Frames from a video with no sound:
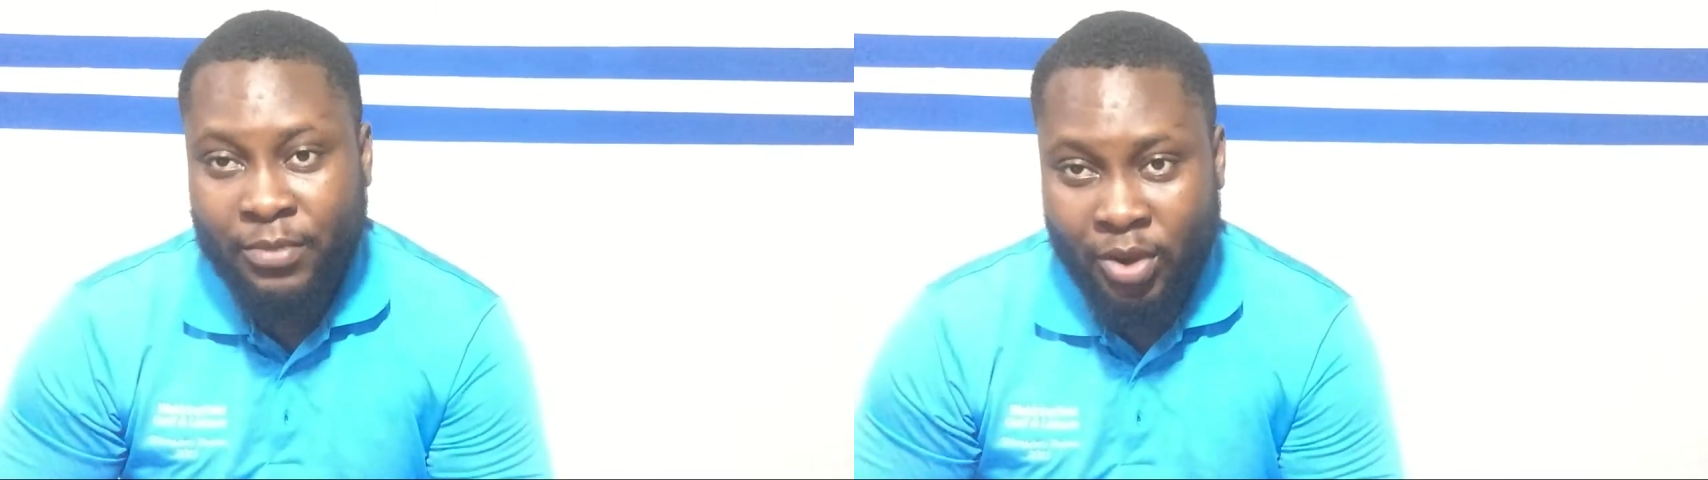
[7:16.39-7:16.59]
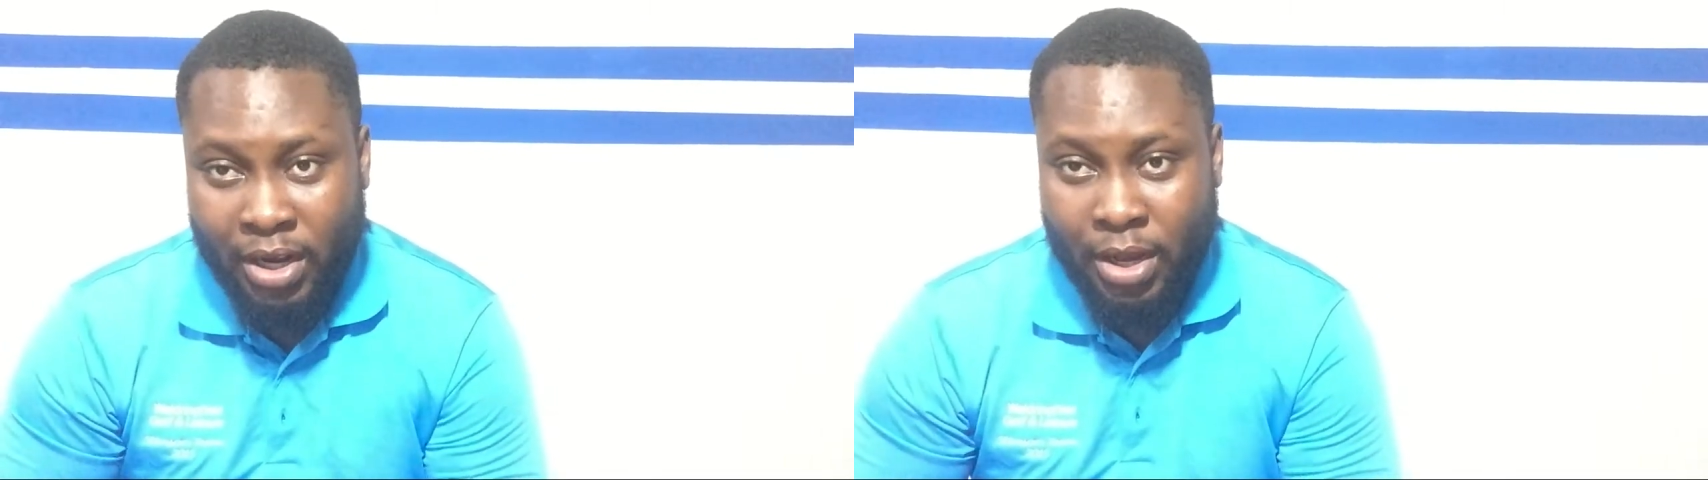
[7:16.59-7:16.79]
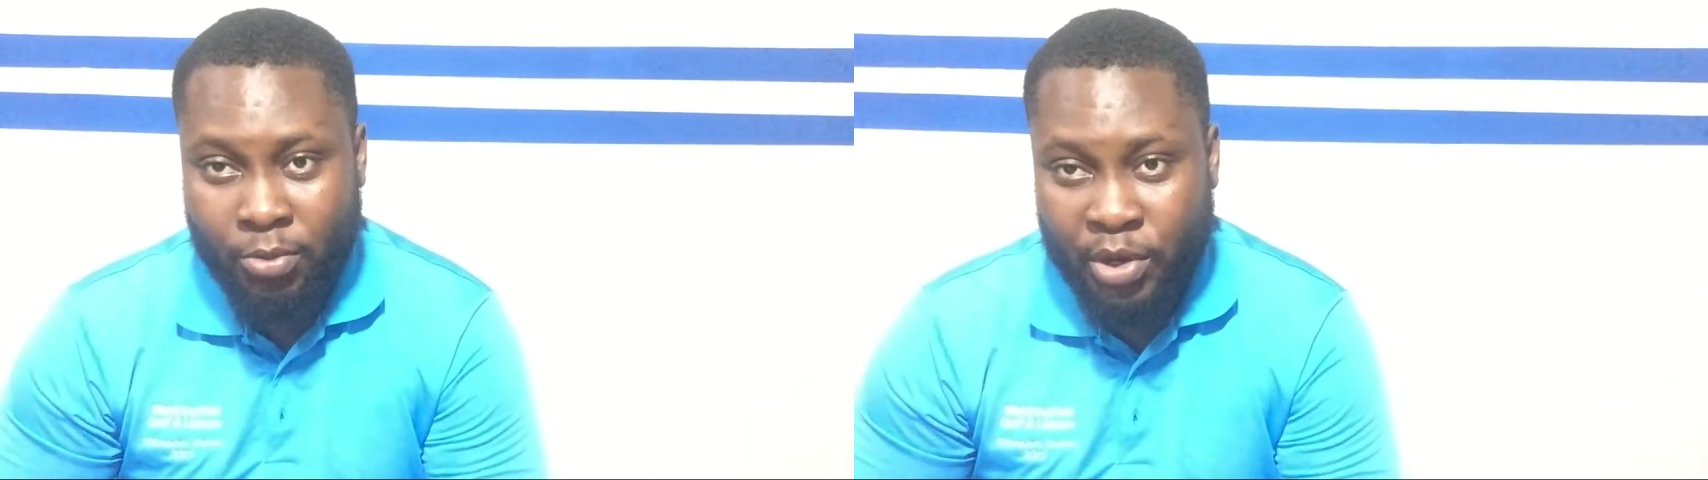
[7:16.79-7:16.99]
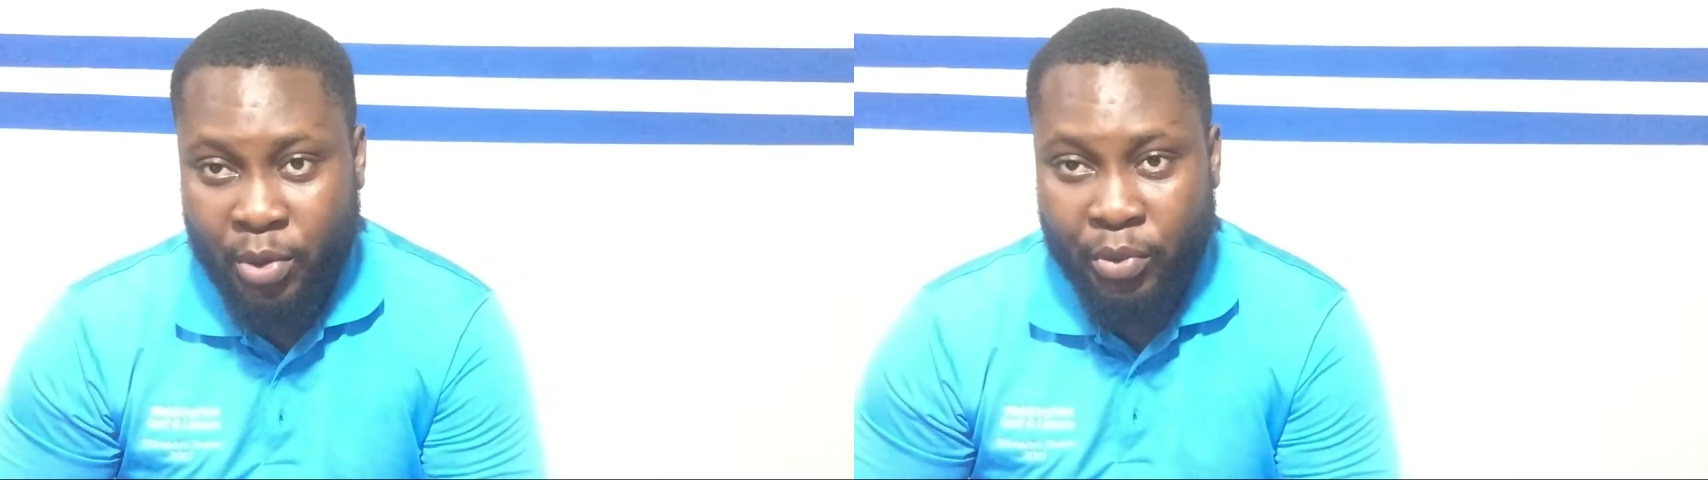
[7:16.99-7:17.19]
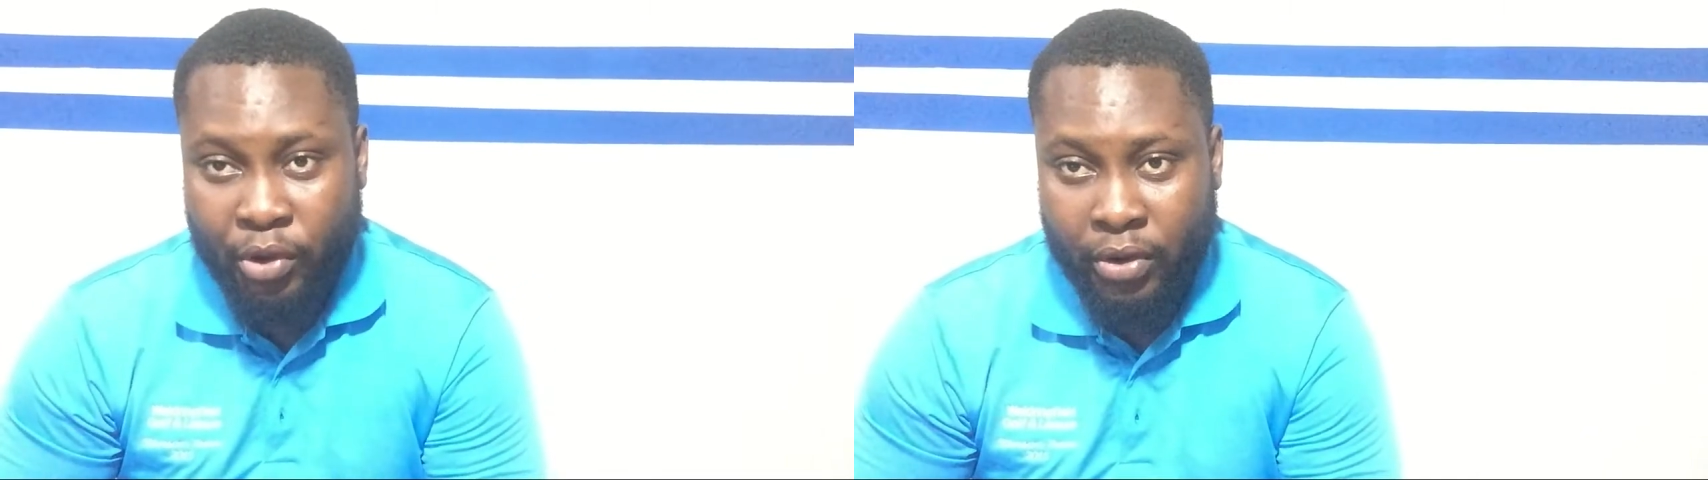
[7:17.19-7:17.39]
you are done with your
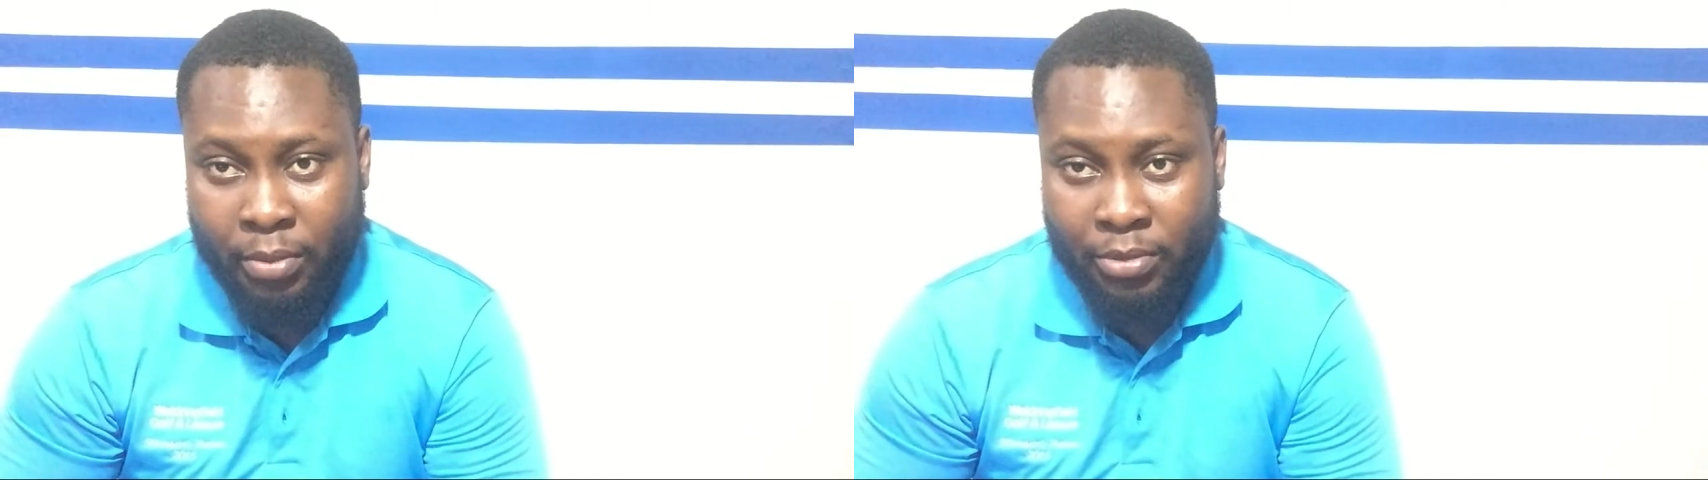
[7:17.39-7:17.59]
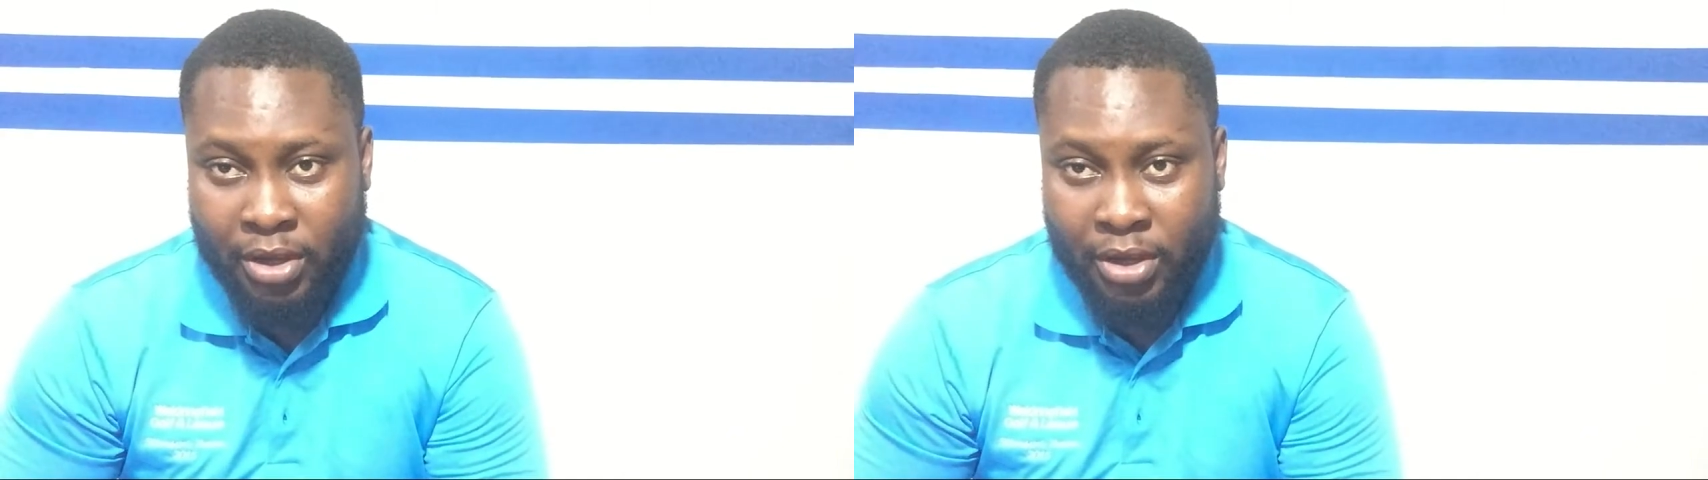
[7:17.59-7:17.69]
program.